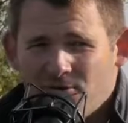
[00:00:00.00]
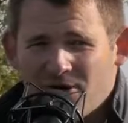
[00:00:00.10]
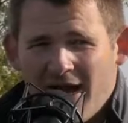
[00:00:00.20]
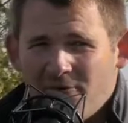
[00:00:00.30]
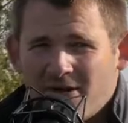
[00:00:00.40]

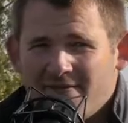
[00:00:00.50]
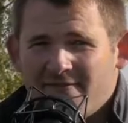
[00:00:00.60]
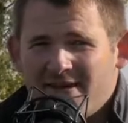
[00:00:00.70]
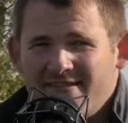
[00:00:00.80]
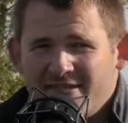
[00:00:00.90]
We're at one
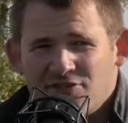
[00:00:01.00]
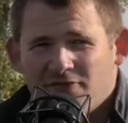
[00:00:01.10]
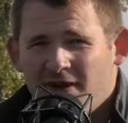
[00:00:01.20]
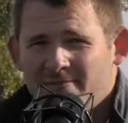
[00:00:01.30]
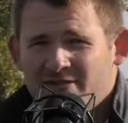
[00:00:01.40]
of Central
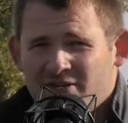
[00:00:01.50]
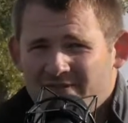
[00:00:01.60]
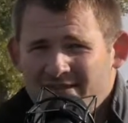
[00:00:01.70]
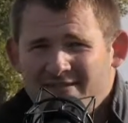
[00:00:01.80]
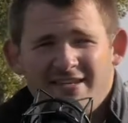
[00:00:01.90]
Farm
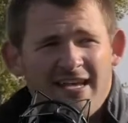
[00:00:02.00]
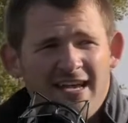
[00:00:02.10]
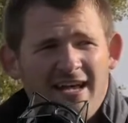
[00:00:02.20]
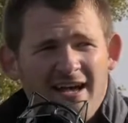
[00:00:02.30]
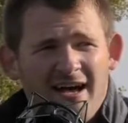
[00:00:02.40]
Service
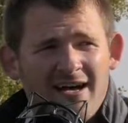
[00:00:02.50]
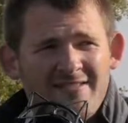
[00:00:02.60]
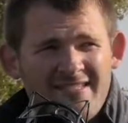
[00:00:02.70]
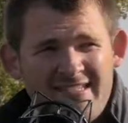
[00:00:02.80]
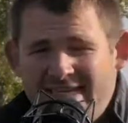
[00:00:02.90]

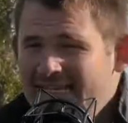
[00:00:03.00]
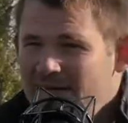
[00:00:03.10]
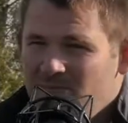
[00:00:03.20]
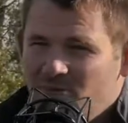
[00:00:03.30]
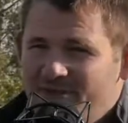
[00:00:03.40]

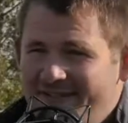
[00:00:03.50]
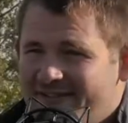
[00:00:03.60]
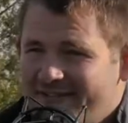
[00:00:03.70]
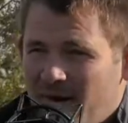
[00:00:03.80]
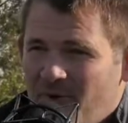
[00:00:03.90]
seed. We're just
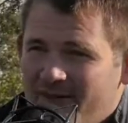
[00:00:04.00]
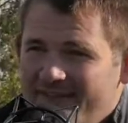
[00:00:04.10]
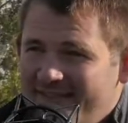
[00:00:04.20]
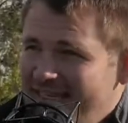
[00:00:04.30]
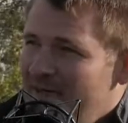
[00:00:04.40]
outside one of their
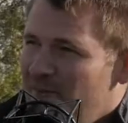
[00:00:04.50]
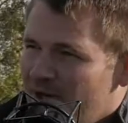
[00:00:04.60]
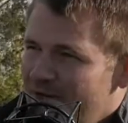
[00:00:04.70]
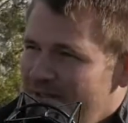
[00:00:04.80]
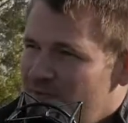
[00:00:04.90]
seed
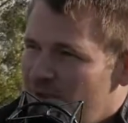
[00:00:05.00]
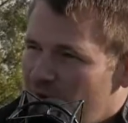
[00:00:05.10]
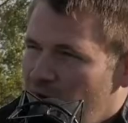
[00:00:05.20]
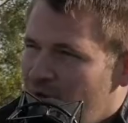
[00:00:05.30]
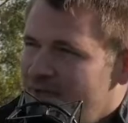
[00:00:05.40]
buildings where the
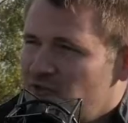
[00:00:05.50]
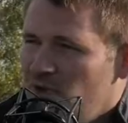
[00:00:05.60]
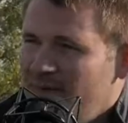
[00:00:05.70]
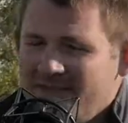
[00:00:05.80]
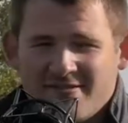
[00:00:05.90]
corn and
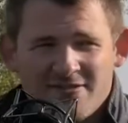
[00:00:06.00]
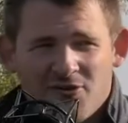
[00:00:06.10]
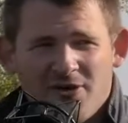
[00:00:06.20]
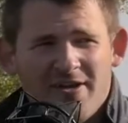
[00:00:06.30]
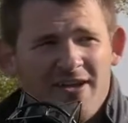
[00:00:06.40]
soybeans are
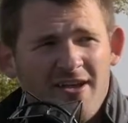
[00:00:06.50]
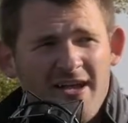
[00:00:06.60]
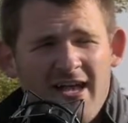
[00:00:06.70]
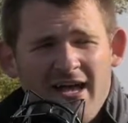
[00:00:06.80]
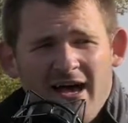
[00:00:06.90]
stored.
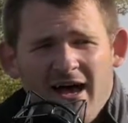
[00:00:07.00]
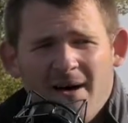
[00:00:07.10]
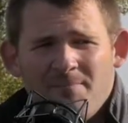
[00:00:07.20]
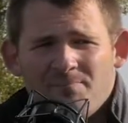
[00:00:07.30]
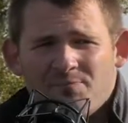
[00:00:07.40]

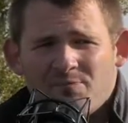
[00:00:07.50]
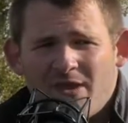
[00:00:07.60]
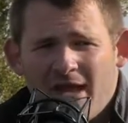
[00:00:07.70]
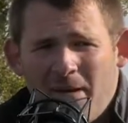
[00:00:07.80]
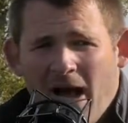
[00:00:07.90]

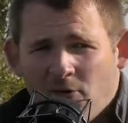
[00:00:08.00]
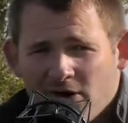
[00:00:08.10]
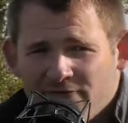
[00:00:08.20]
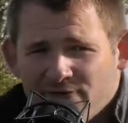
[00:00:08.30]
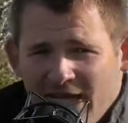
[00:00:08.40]
I
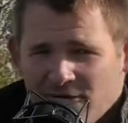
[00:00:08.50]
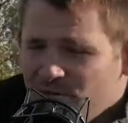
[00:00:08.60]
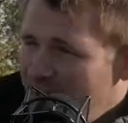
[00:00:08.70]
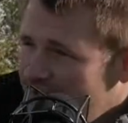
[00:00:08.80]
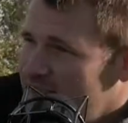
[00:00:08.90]
work for Land
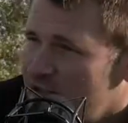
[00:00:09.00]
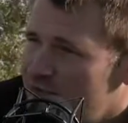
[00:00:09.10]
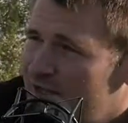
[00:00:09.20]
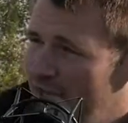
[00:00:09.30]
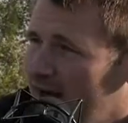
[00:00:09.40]
O'Lakes
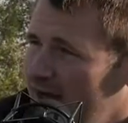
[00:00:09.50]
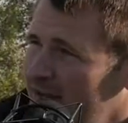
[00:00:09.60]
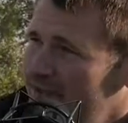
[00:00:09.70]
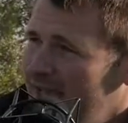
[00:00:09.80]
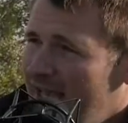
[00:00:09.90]
Truterra.
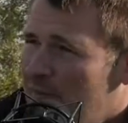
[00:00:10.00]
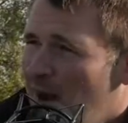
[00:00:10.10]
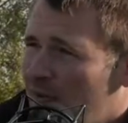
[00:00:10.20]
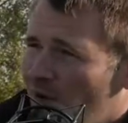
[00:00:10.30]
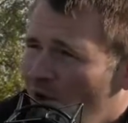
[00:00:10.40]
In
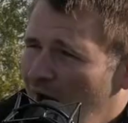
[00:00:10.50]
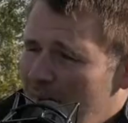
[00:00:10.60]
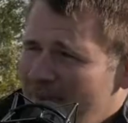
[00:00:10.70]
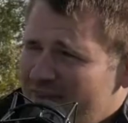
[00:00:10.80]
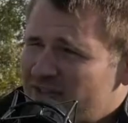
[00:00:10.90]
my role,
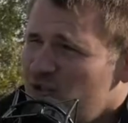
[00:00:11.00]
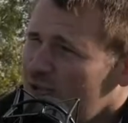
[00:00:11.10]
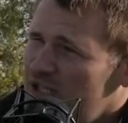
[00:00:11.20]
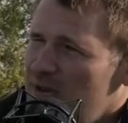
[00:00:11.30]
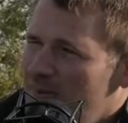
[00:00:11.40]
I'm on the
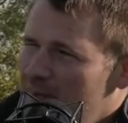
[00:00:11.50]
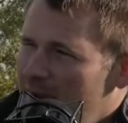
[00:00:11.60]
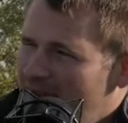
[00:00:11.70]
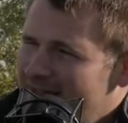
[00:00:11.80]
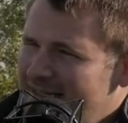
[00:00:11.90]
Stewardship
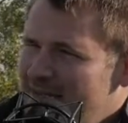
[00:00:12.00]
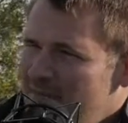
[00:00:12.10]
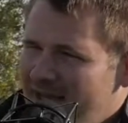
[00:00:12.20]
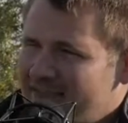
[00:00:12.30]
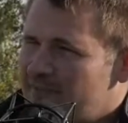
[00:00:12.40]
Impact Team
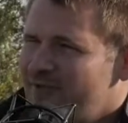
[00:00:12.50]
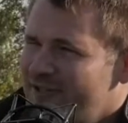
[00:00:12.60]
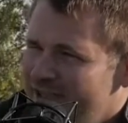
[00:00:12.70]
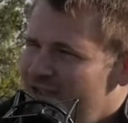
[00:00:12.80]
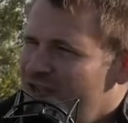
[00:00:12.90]
as a
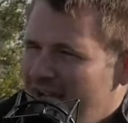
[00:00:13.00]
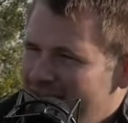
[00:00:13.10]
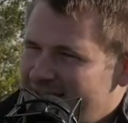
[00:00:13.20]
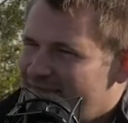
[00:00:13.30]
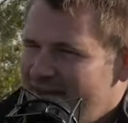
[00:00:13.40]
Precision
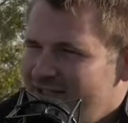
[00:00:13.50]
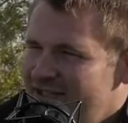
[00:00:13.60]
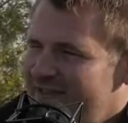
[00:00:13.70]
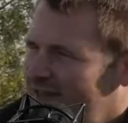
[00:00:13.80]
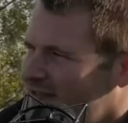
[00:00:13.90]

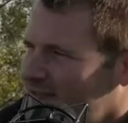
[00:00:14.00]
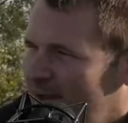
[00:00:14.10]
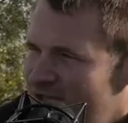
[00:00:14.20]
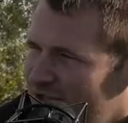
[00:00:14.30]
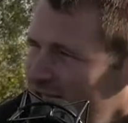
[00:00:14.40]
Conservation Sales
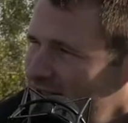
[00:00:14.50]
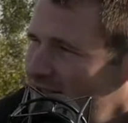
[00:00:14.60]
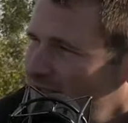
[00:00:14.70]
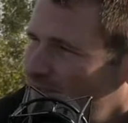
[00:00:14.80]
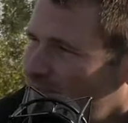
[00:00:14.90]
Specialist.